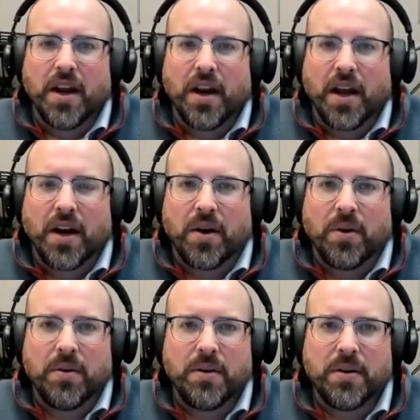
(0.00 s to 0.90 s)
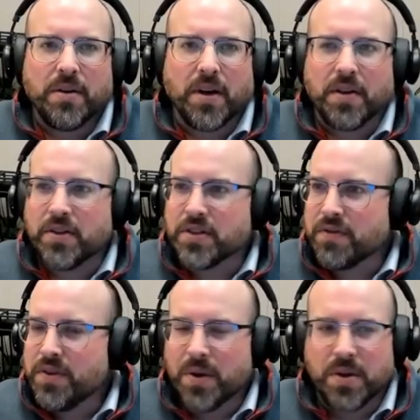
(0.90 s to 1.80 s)
Now, there's
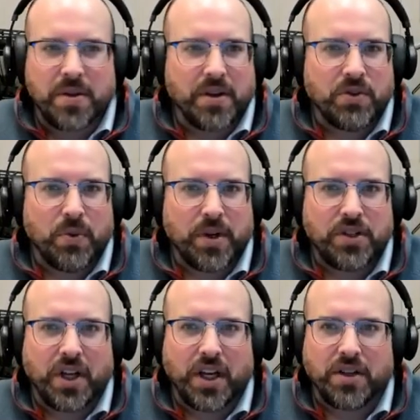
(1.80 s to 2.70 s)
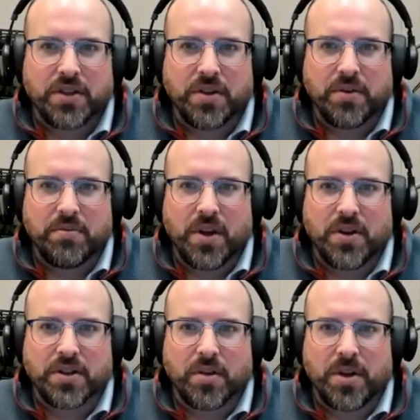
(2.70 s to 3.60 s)
a few other things we want to change. So
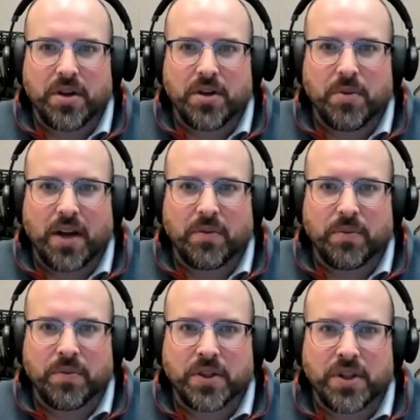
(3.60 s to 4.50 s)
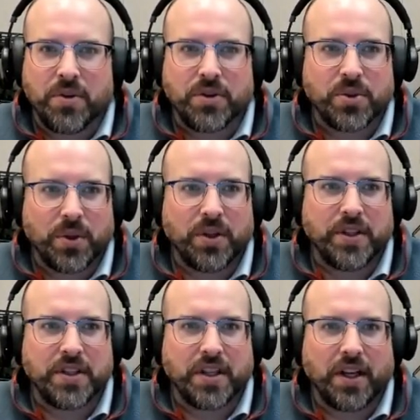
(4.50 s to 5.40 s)
notice up here there's no
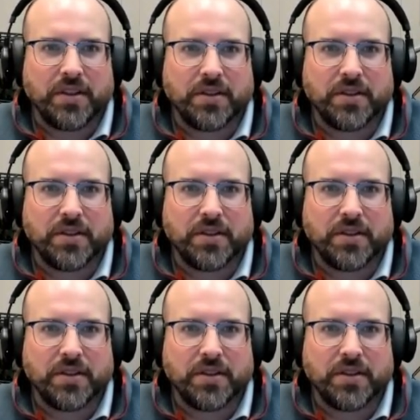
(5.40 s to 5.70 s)
soil it's set.